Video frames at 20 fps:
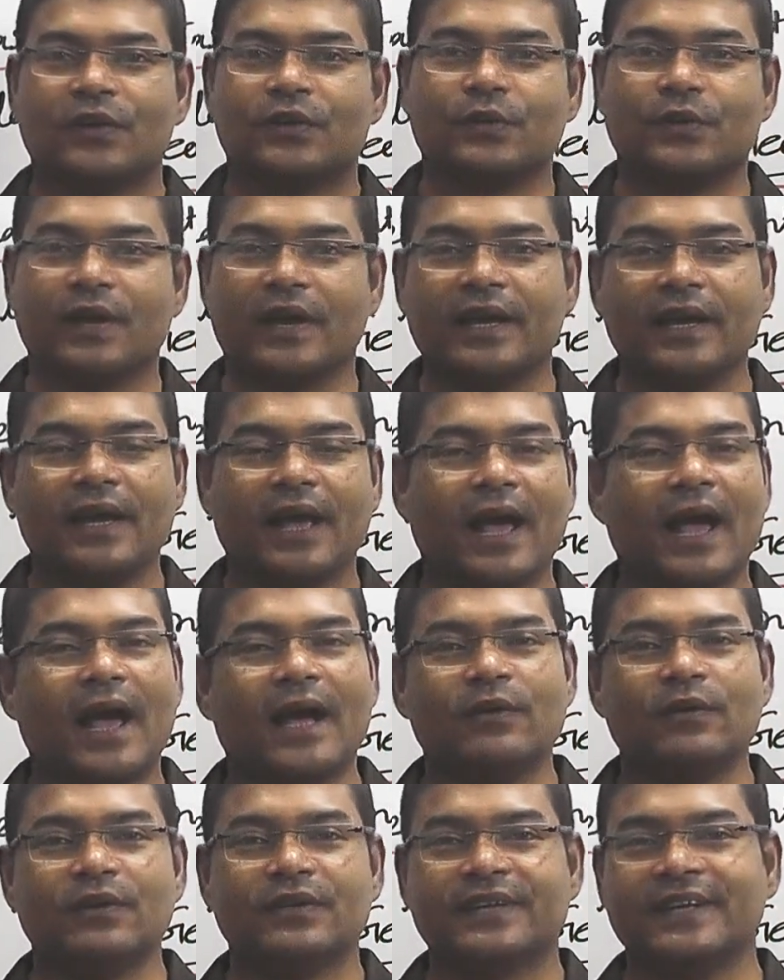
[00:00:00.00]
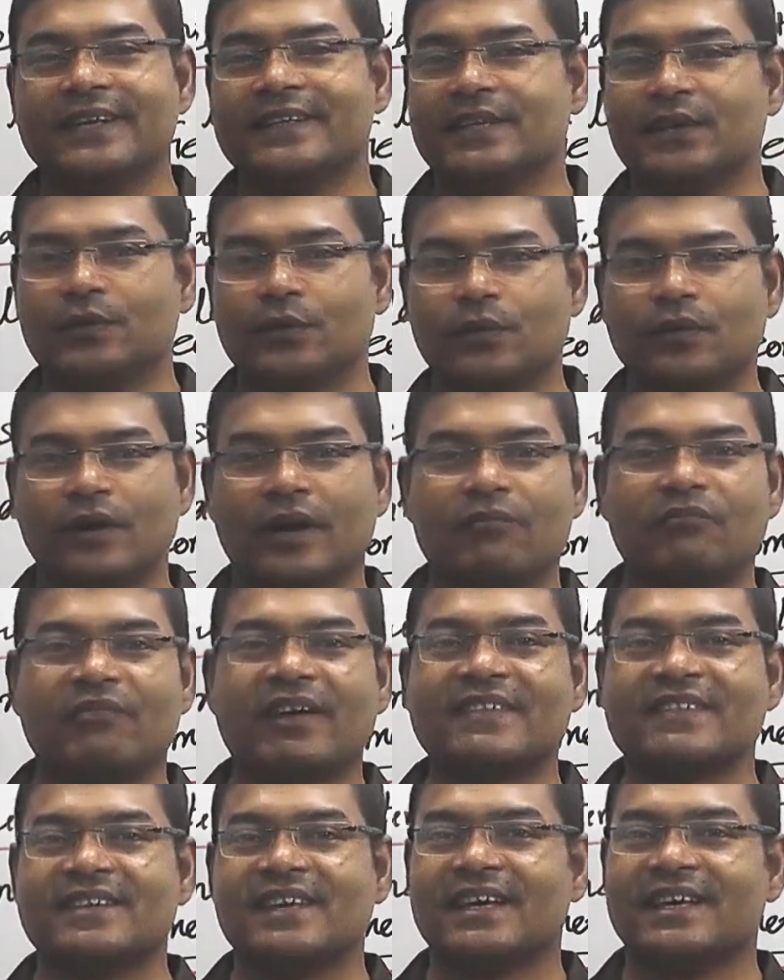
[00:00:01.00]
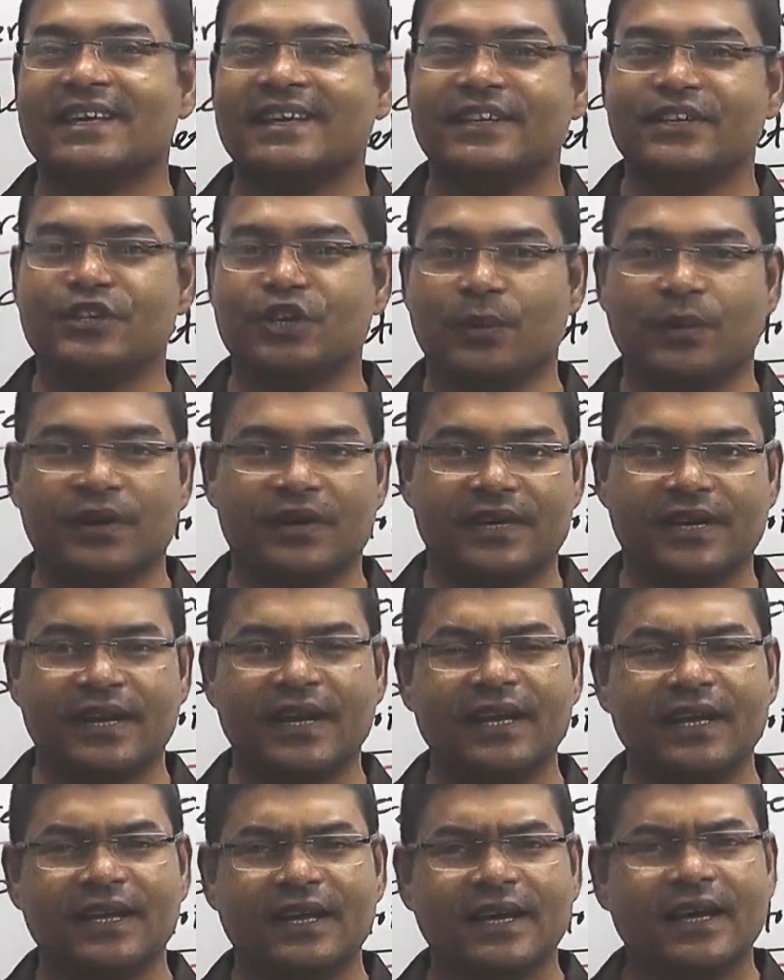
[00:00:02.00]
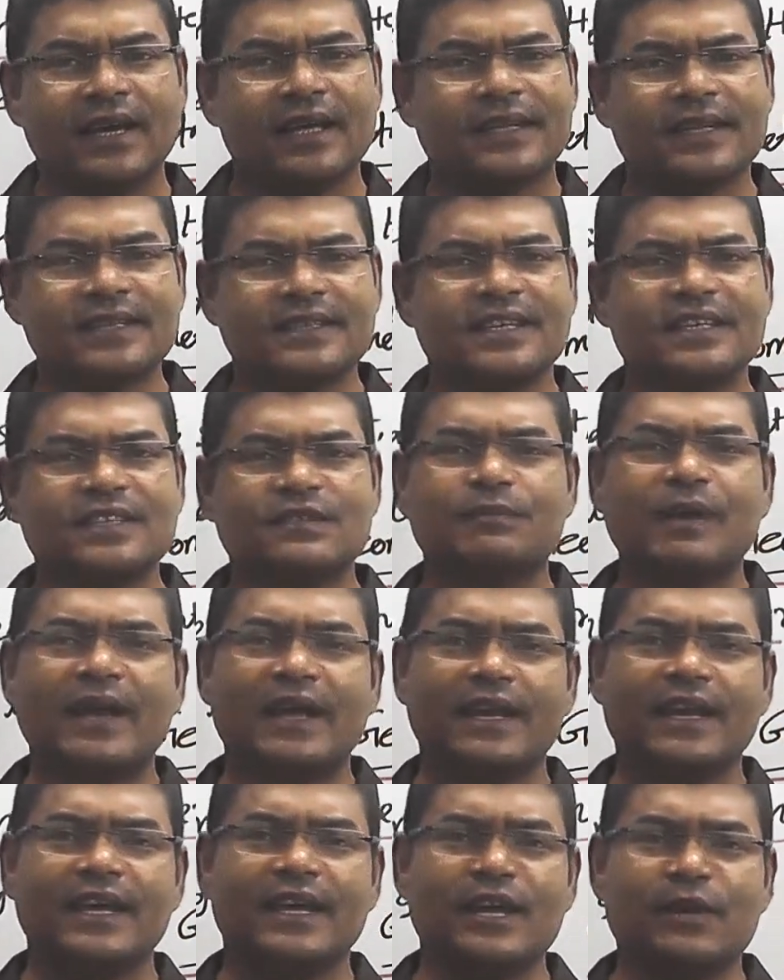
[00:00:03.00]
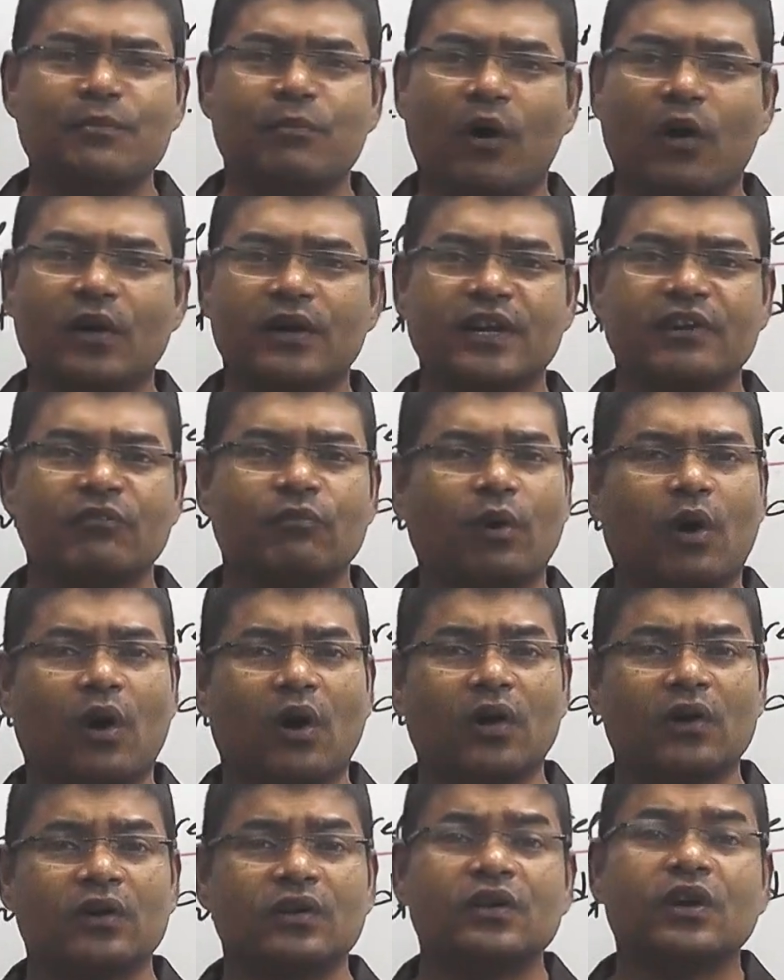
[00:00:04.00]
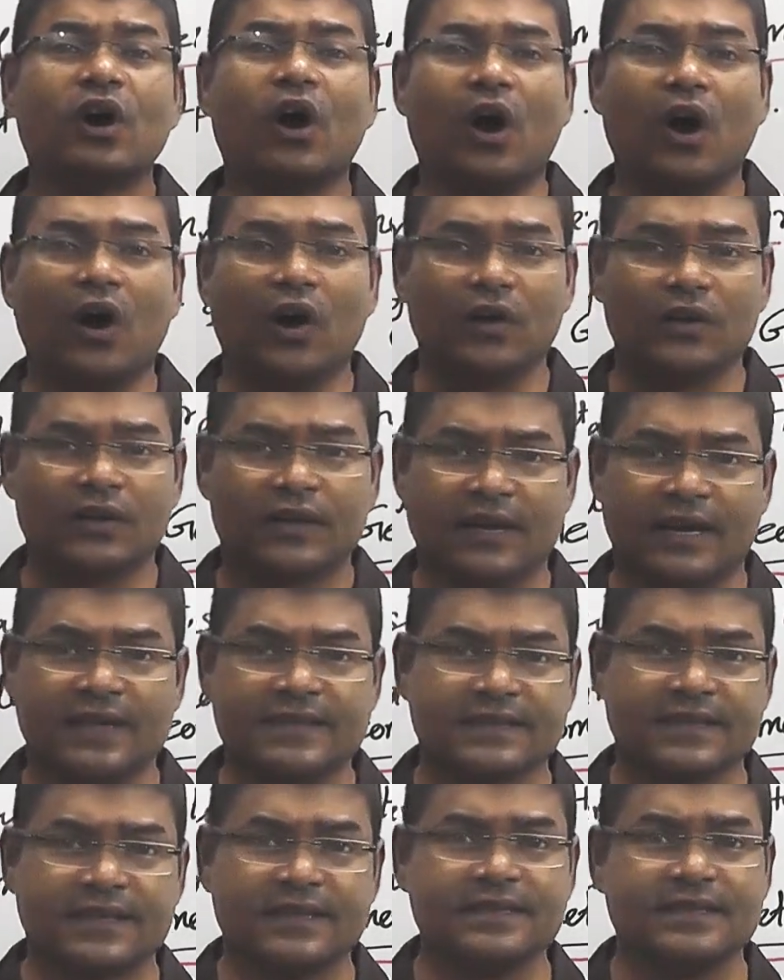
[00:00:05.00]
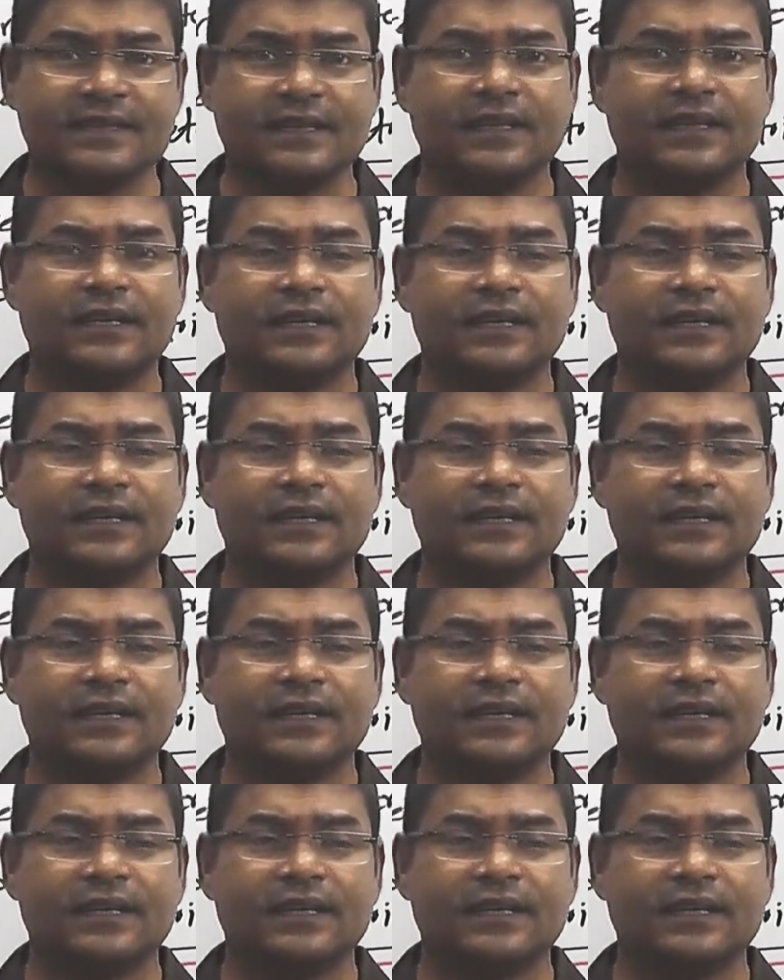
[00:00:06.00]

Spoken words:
Today I will teach you a basic geometry. This is very important for all classes.